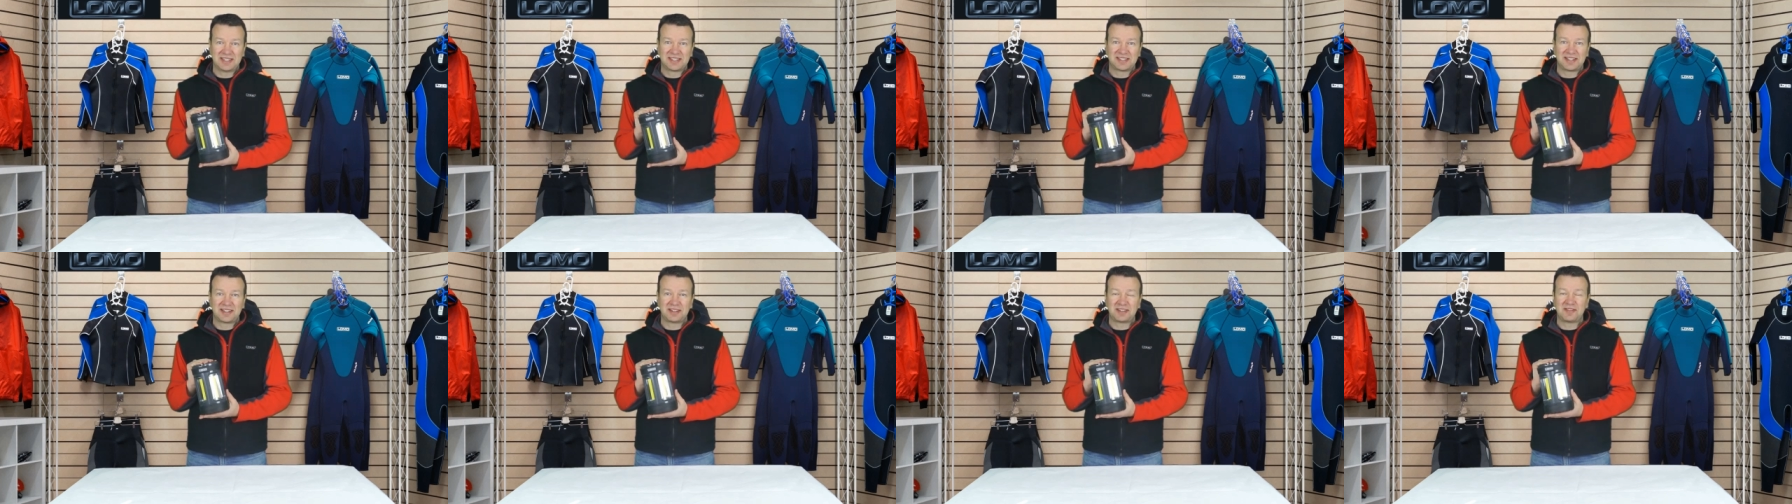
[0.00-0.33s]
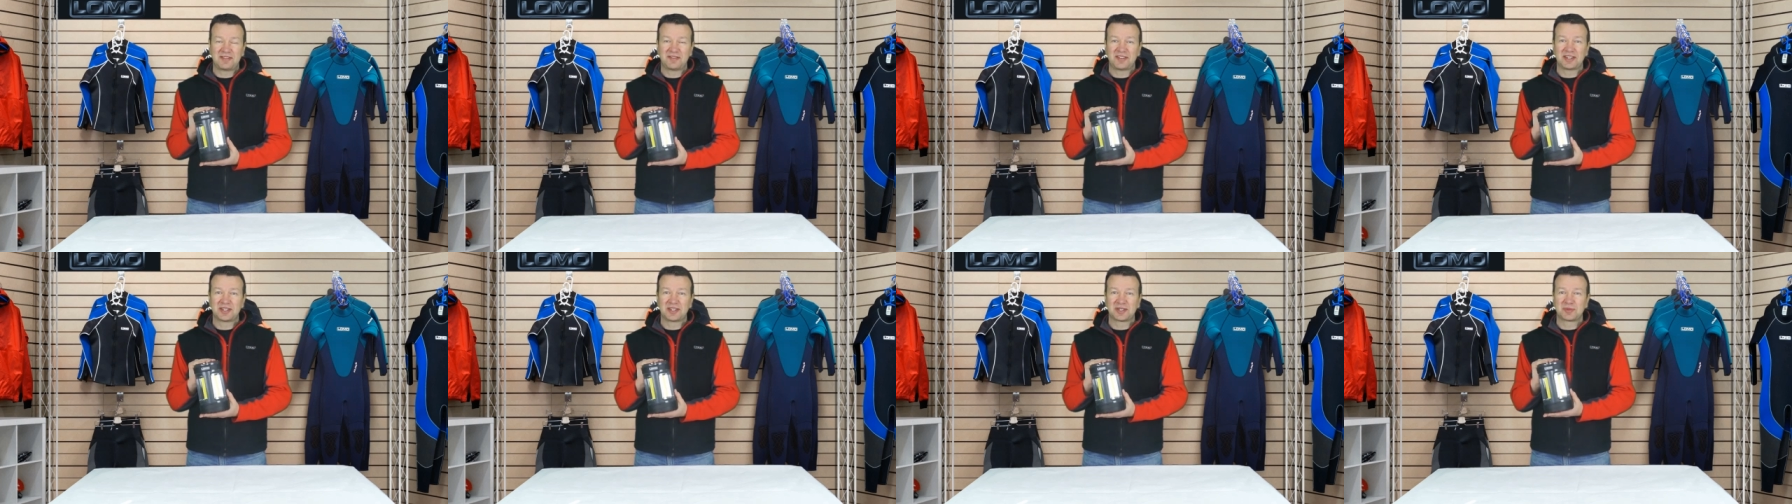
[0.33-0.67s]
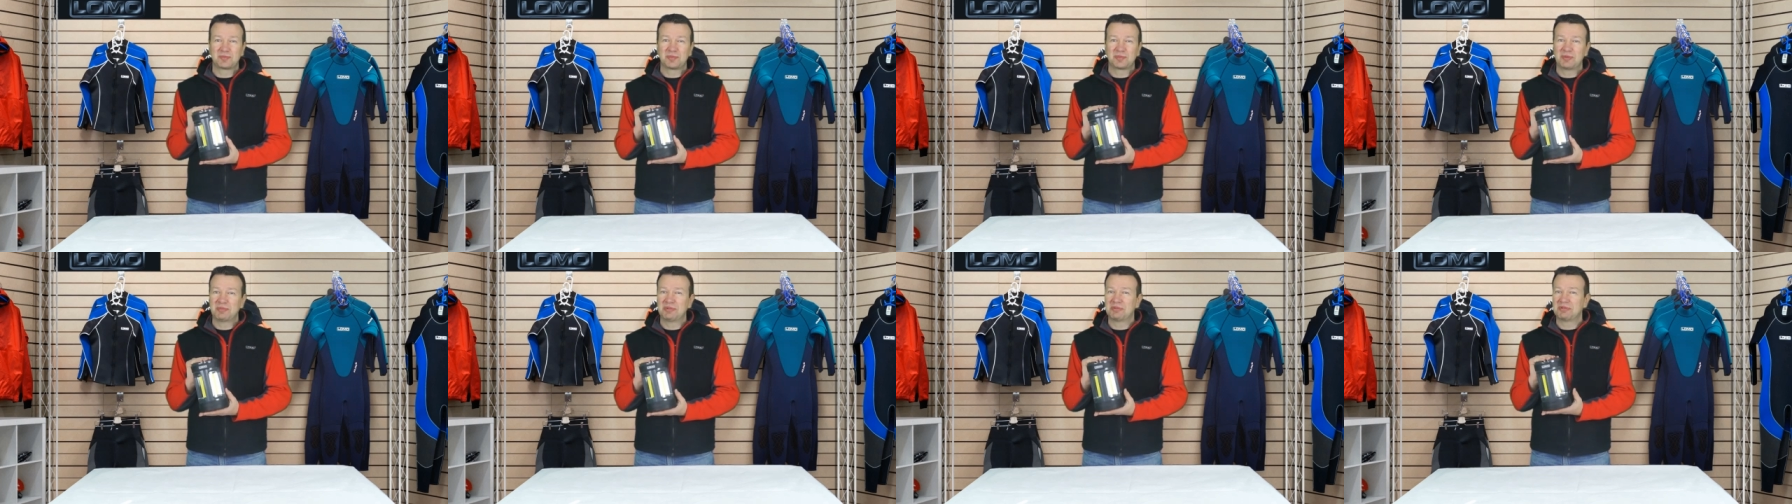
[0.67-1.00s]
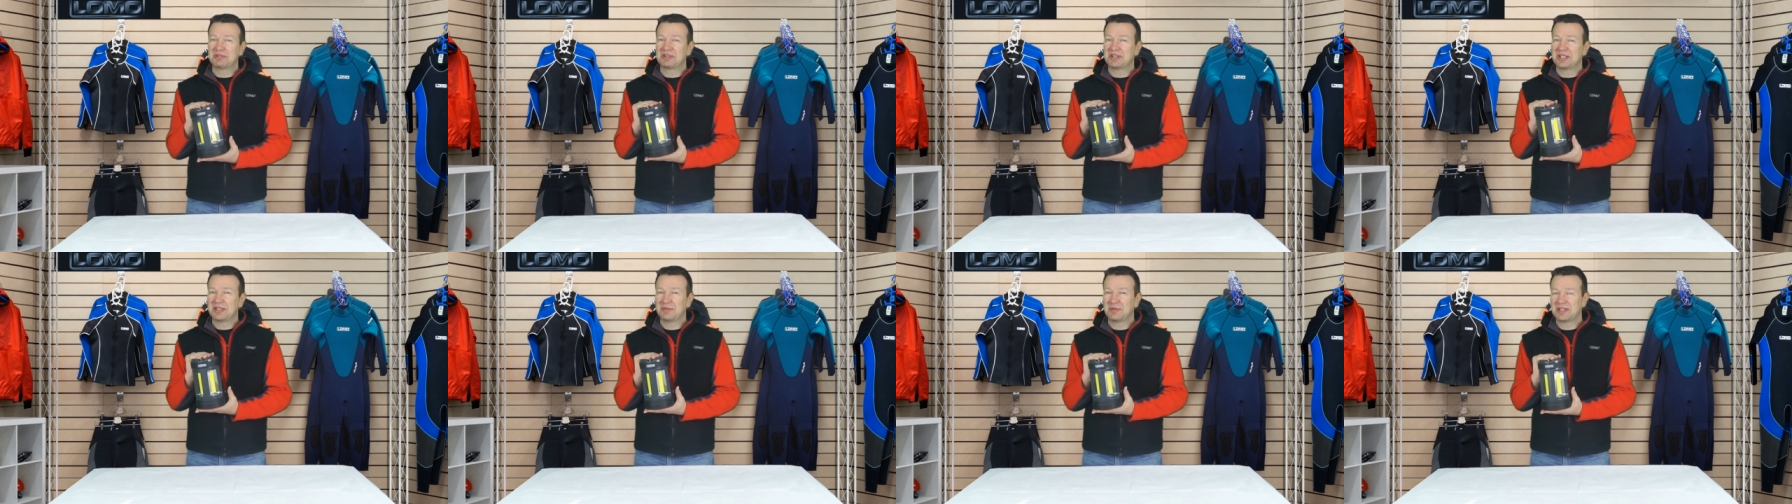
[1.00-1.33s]
silly figures, people
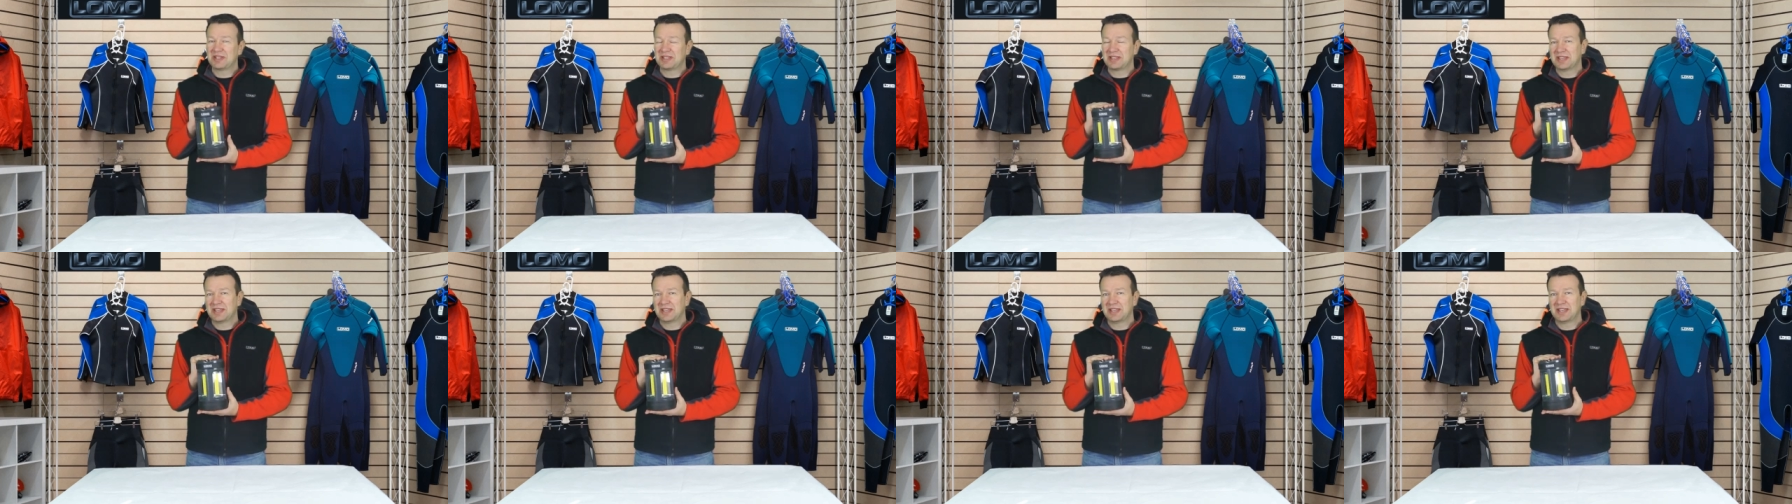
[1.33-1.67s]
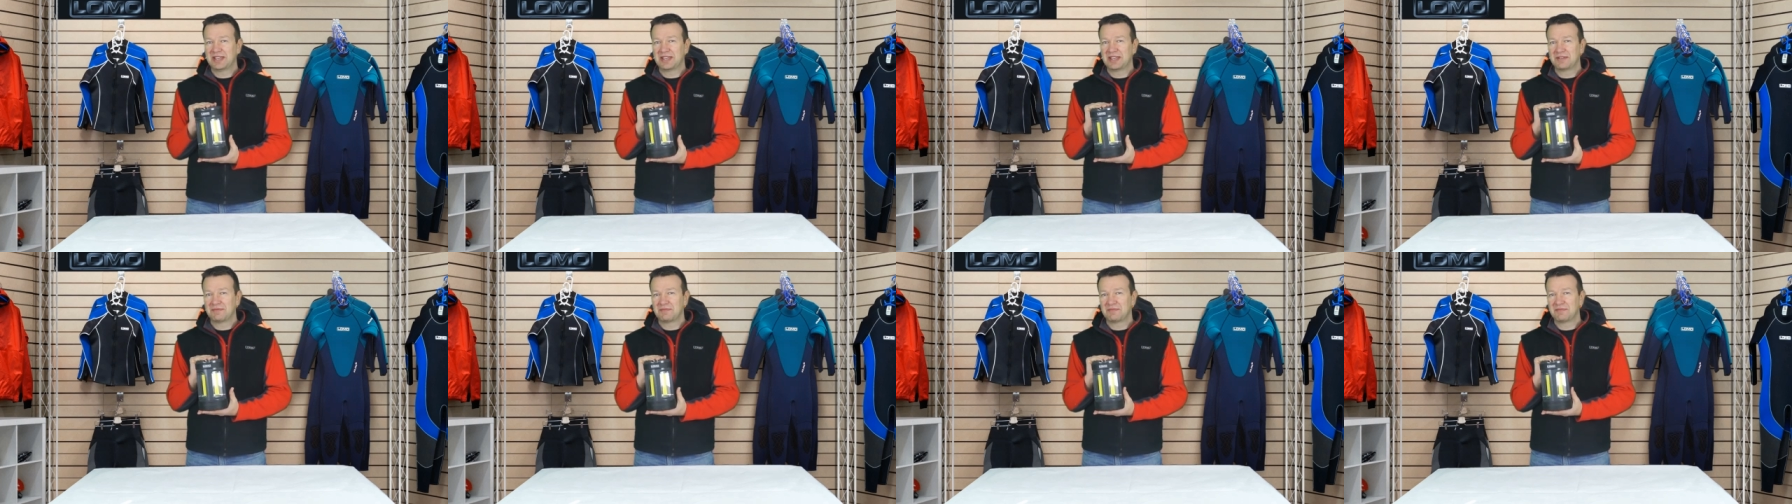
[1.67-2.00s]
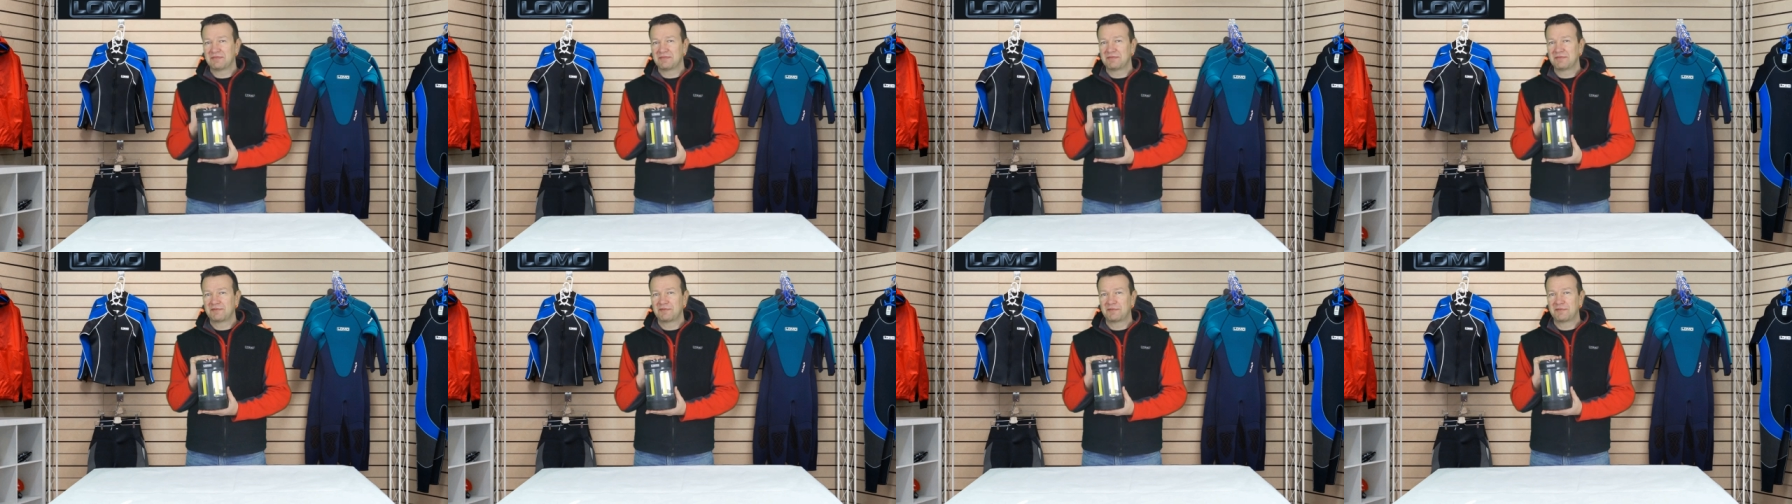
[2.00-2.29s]
claiming um,